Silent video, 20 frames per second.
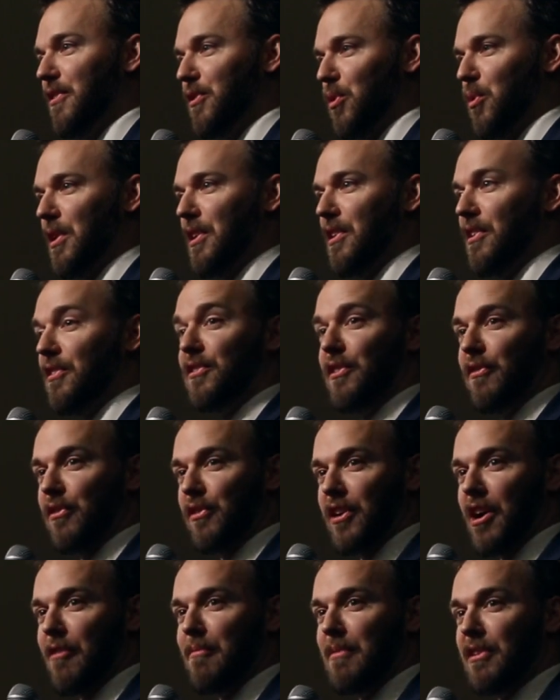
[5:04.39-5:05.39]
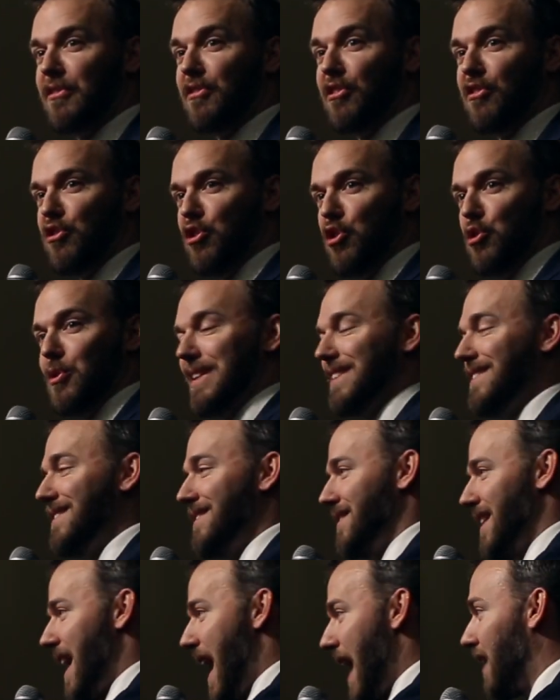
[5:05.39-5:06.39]
the authority to civil government to do
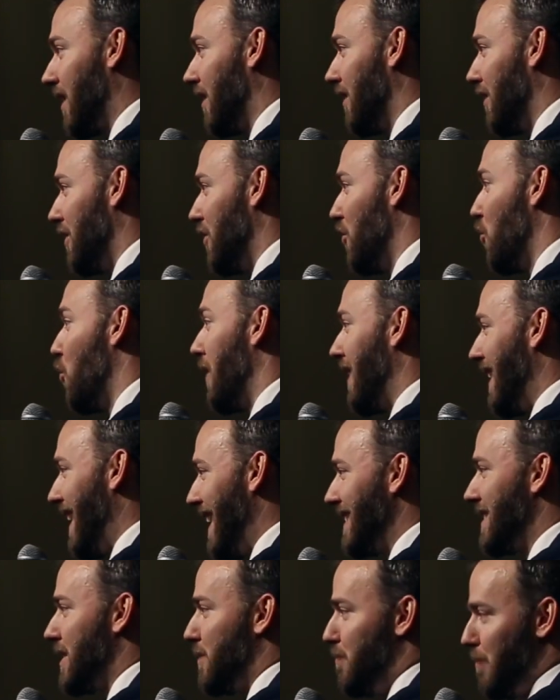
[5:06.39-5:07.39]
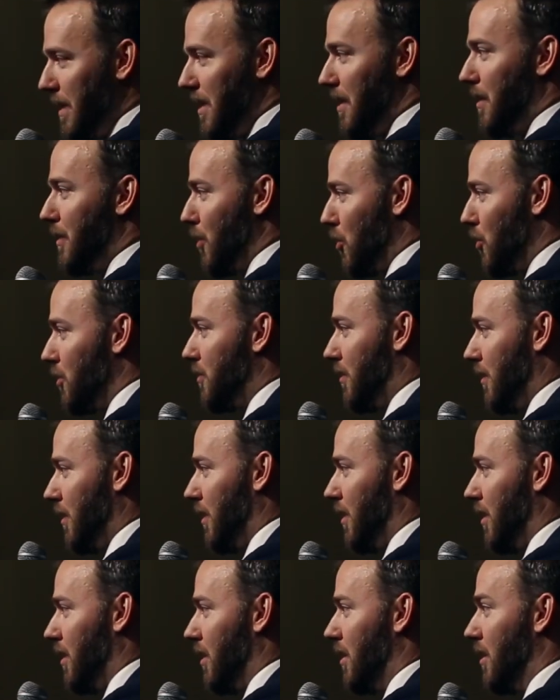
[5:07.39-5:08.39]
exactly what SB
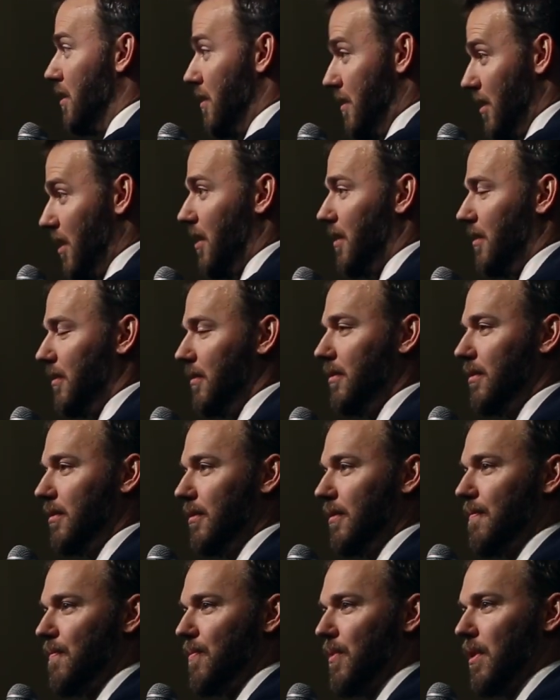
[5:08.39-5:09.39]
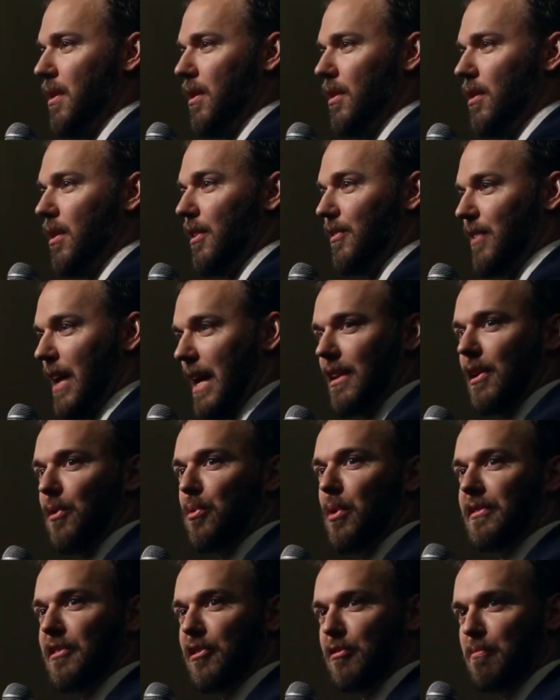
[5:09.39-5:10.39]
13 does, exactly
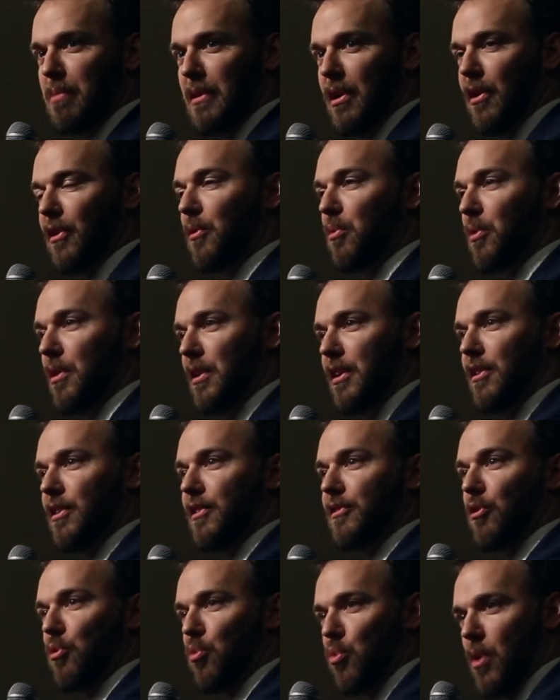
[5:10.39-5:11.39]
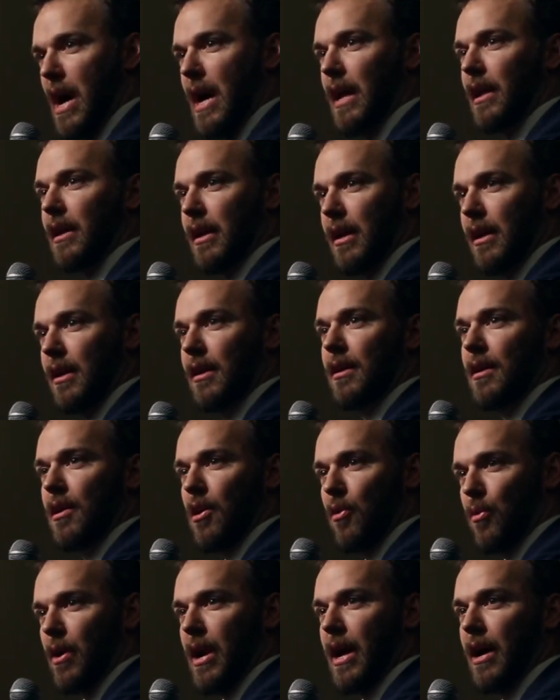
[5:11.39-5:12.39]
what this bill that we're here to rally
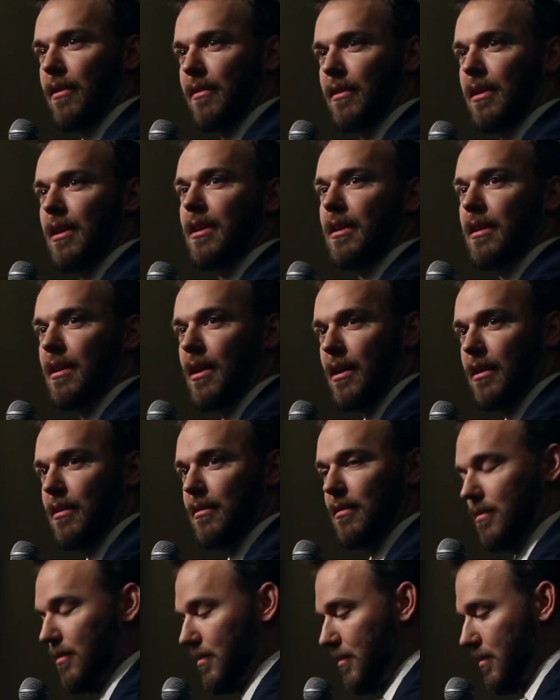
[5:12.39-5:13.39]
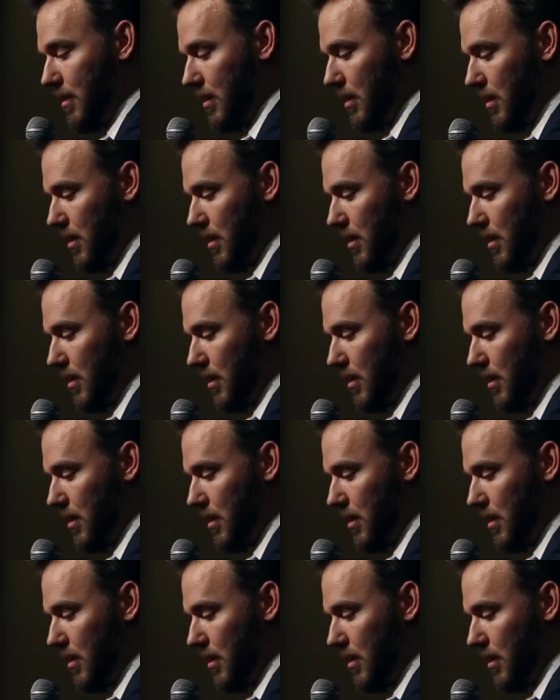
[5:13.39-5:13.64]
around does.